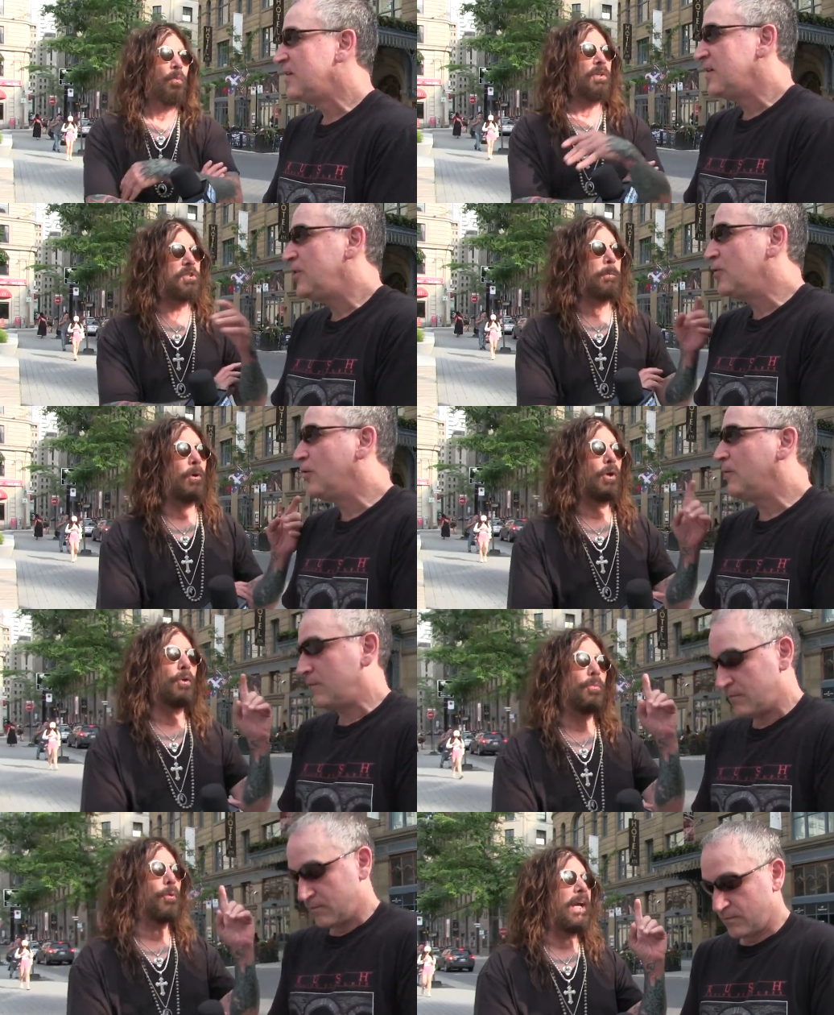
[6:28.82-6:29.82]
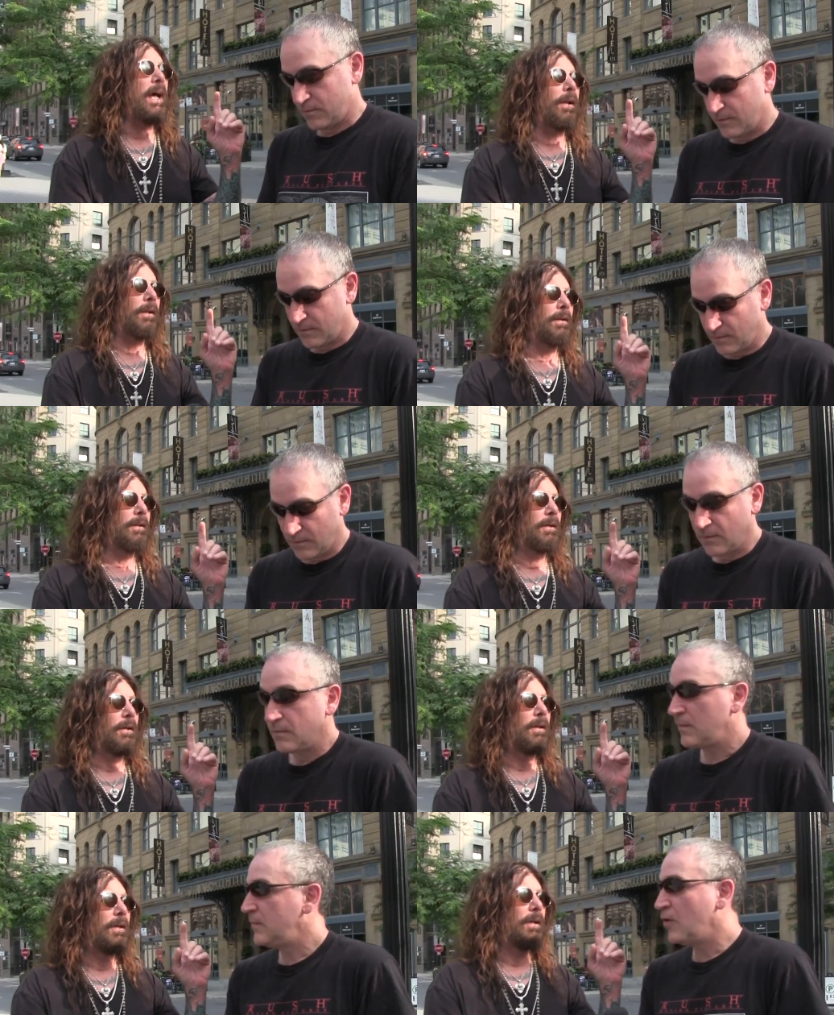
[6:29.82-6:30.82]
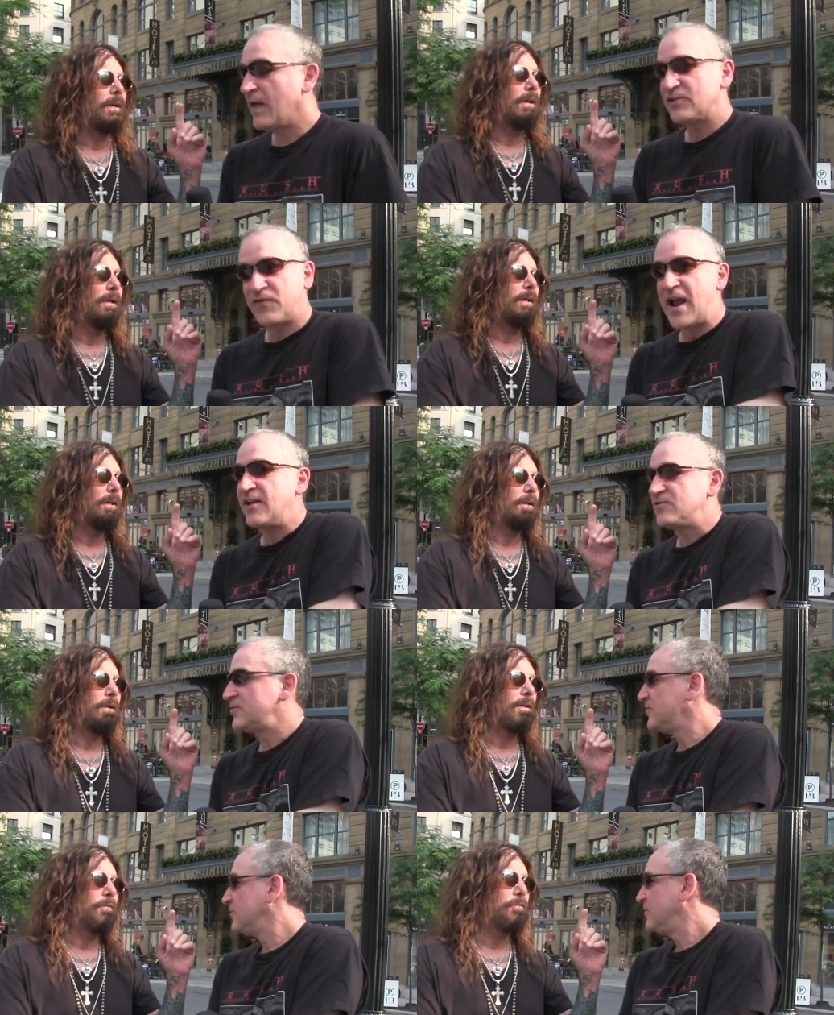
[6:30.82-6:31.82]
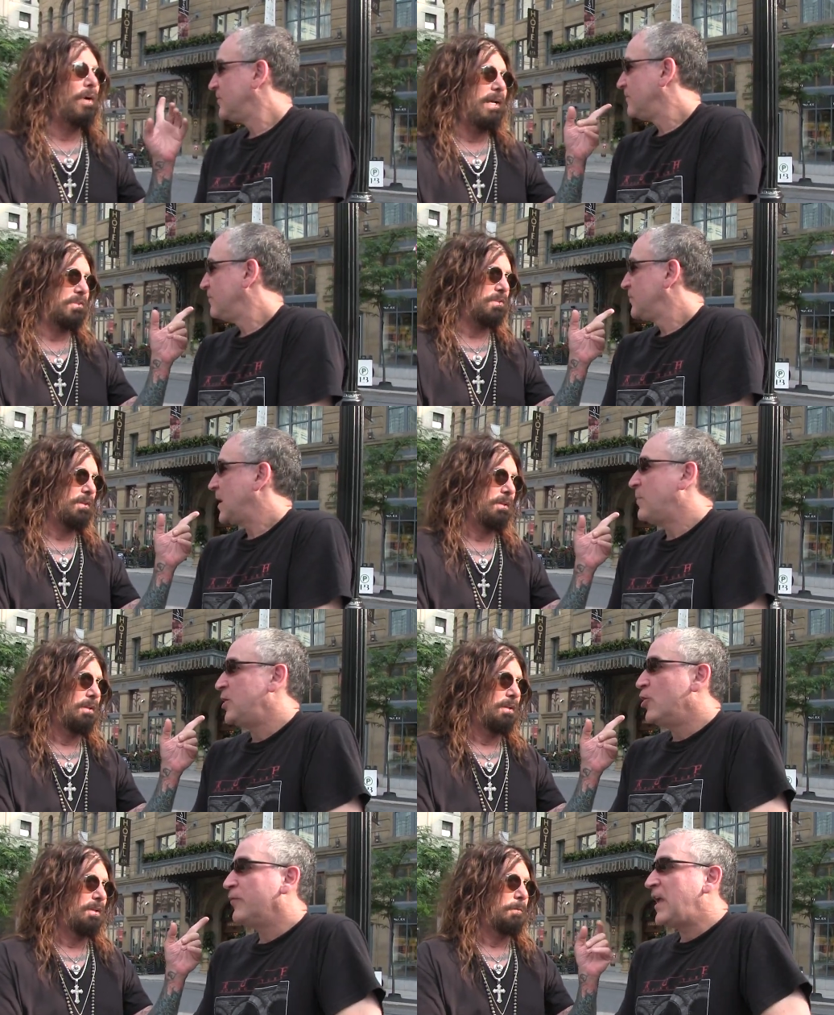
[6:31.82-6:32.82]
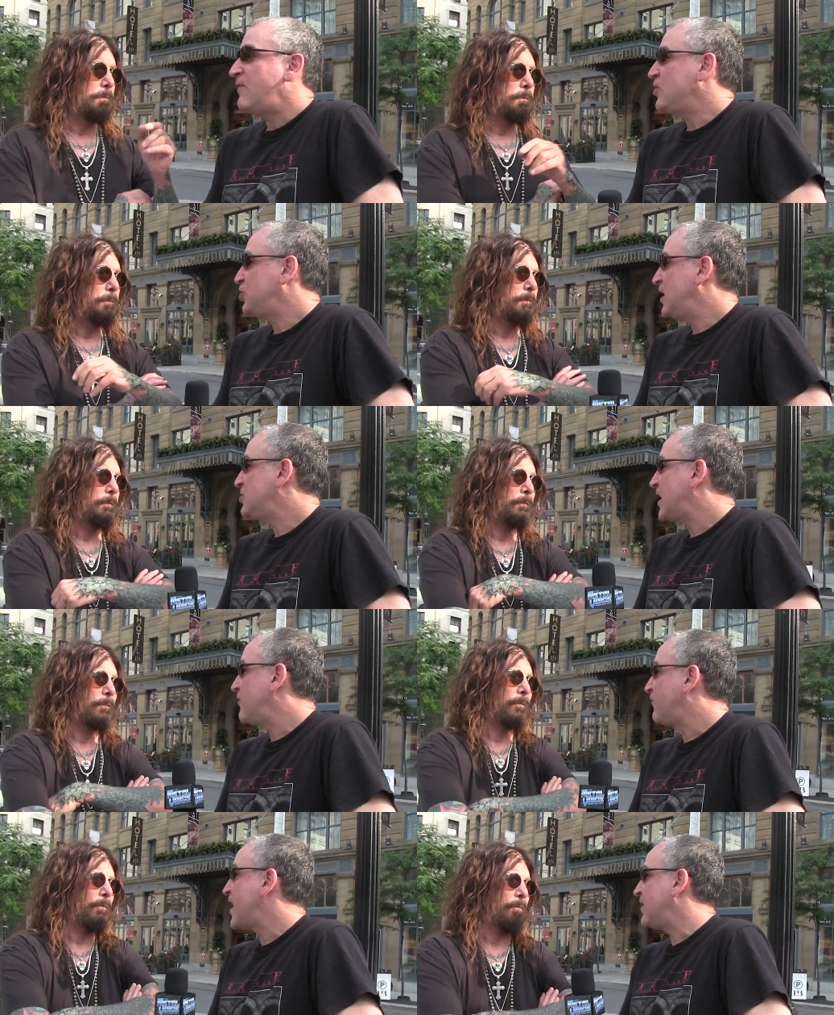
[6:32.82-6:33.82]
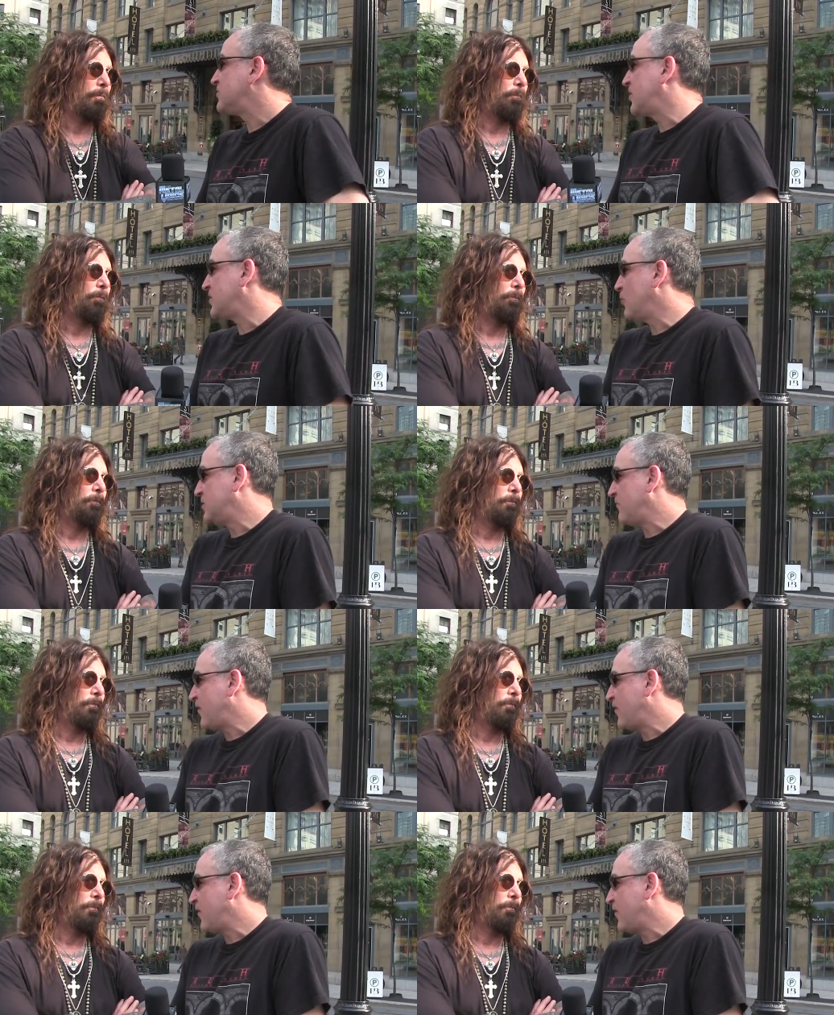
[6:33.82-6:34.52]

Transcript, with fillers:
Speaker 1: What's you know, Burger Royale? No, that's France. France. But you know, they even changed that in France, because I was in